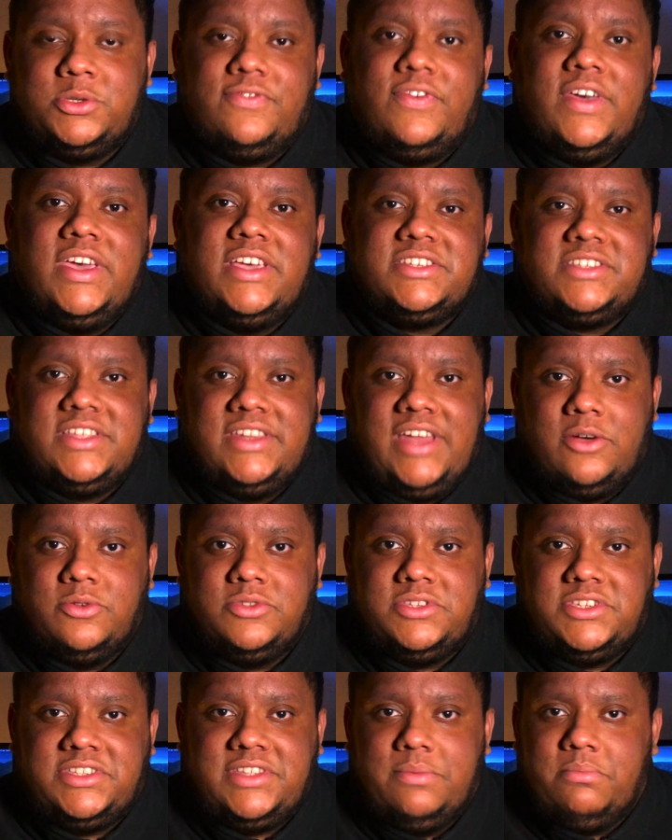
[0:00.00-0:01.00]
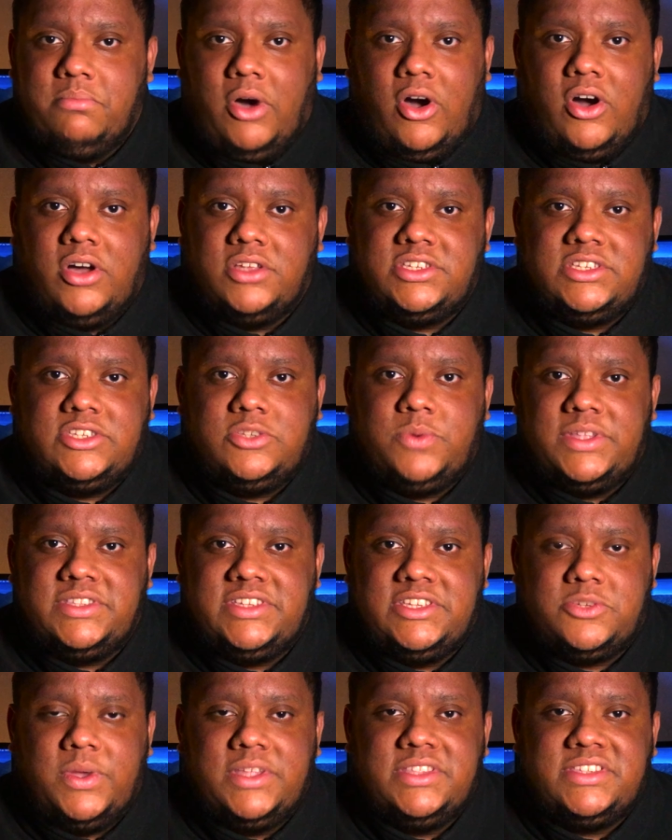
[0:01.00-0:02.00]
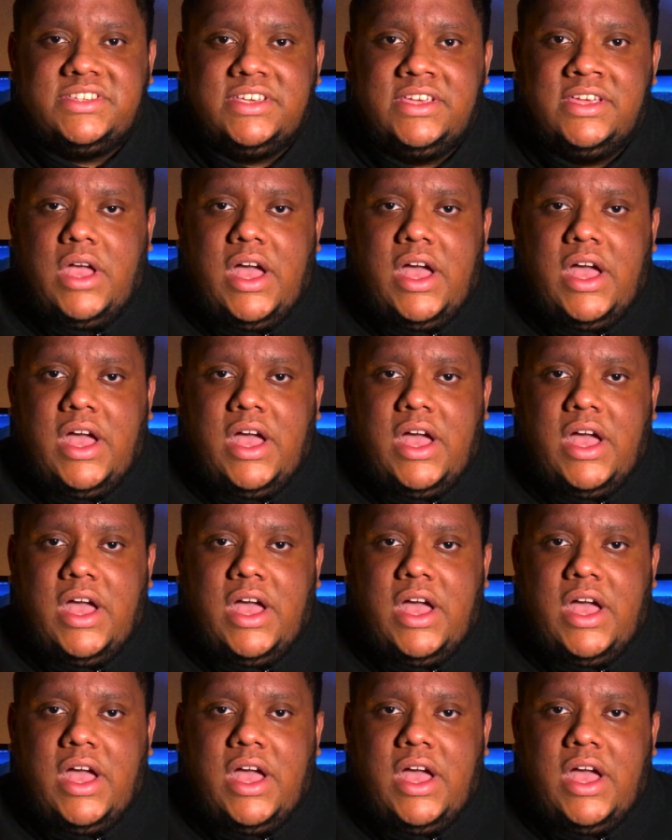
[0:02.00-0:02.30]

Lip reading: first announced in March 2020,